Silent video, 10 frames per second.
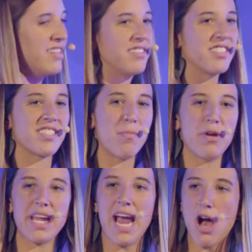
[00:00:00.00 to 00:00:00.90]

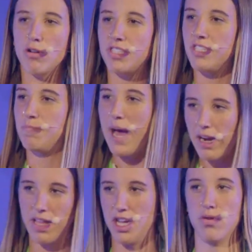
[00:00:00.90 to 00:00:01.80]
somebody else is better
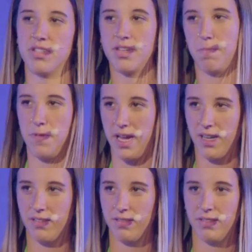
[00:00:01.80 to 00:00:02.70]
than you in something.
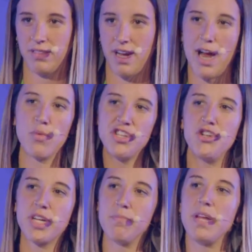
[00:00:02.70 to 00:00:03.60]
I wish you
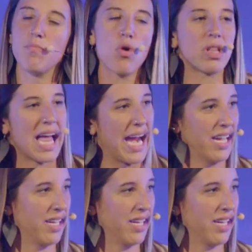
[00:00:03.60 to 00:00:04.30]
could be more like.